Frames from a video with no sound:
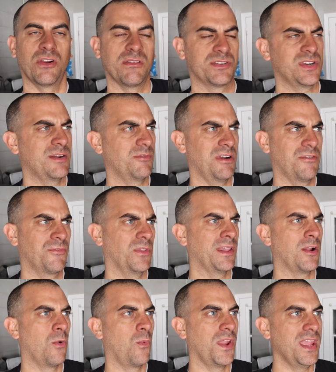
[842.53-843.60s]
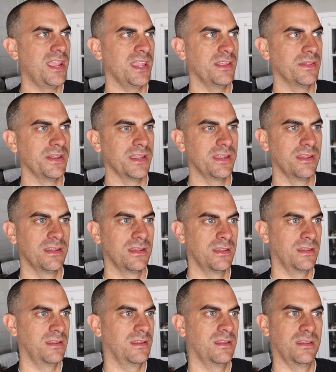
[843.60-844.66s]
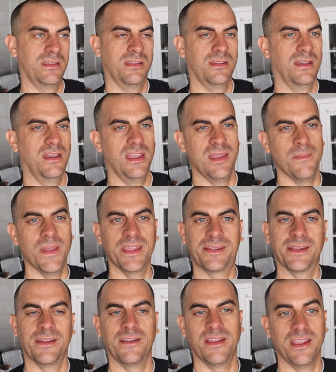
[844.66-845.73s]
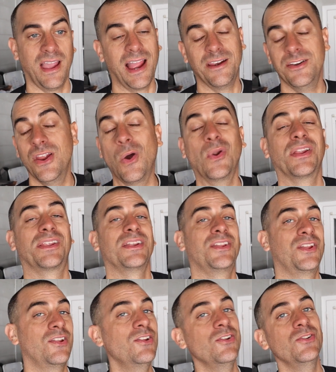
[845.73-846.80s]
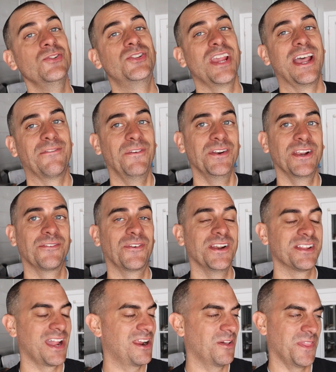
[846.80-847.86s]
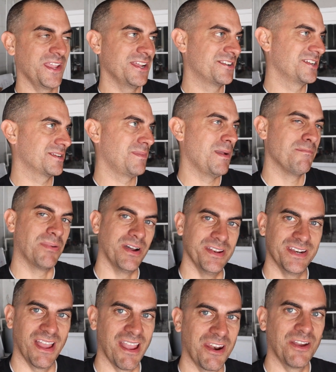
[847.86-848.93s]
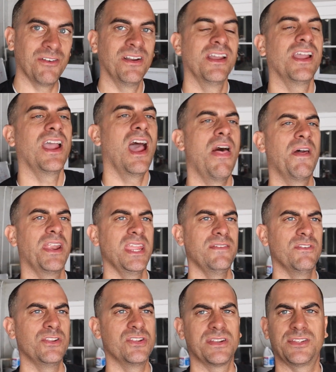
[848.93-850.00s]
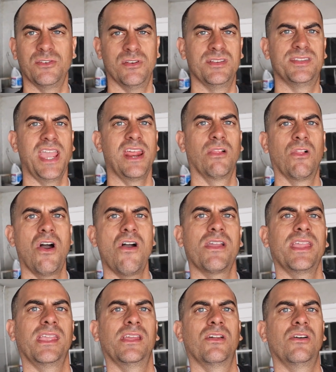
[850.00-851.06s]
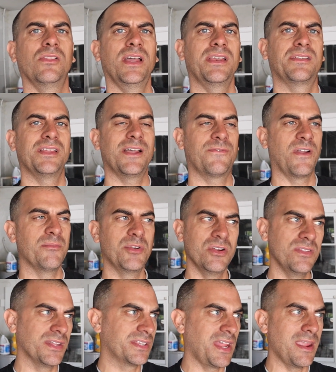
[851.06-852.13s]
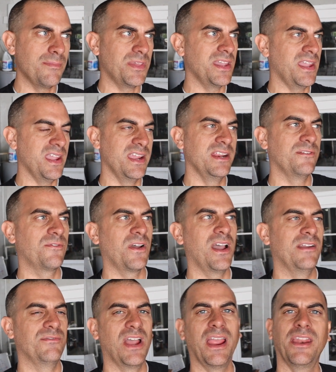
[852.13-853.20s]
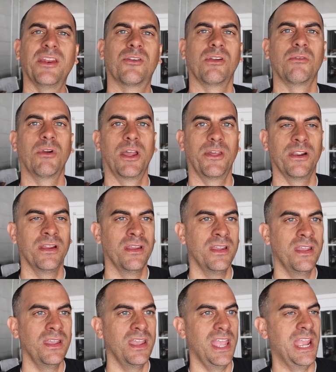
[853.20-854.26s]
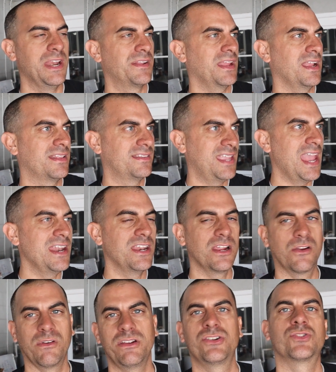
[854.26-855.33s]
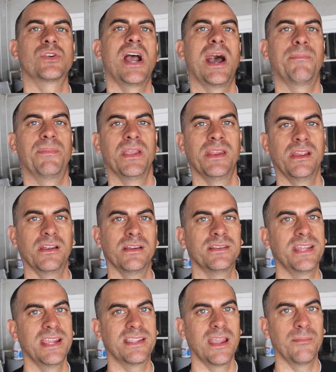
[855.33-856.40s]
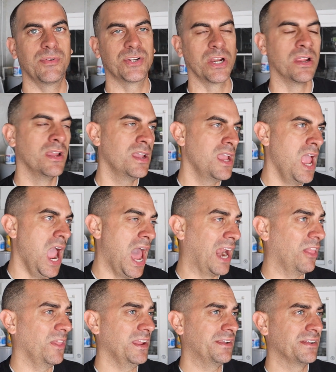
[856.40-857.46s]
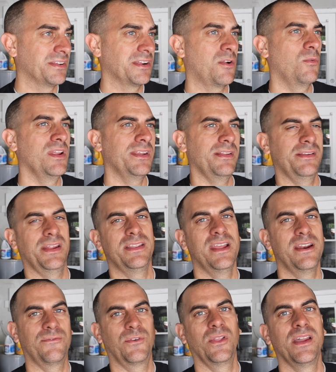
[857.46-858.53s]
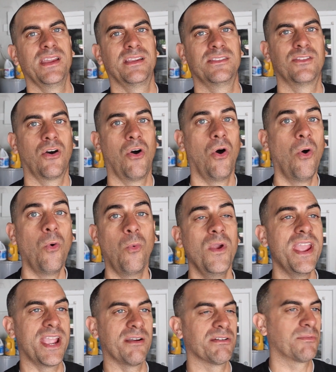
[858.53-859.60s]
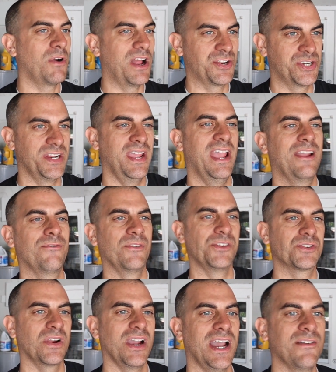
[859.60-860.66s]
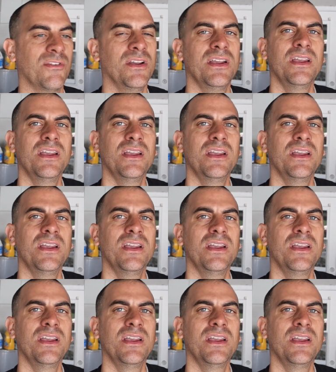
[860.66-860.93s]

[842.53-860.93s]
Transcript: I was driving around for like a week, and like, I noticed a huge effing difference. I don't think it's just my butt dyno. And then even just doing data logging and all that stuff, I'm doing the same thing, 85, 90 degree weather, and it's like a 10 degree drop in air intake temperature. And I don't think it's just a coincidence. I did it for like the whole week. I was watching it every drive.